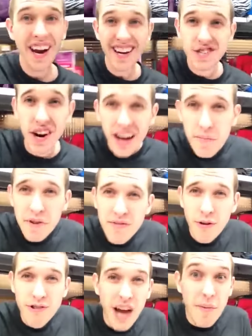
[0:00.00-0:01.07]
not try and be
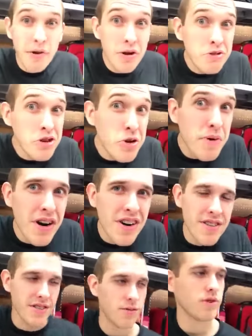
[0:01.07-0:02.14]
full time
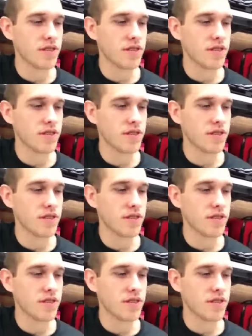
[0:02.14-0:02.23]
YouTubers?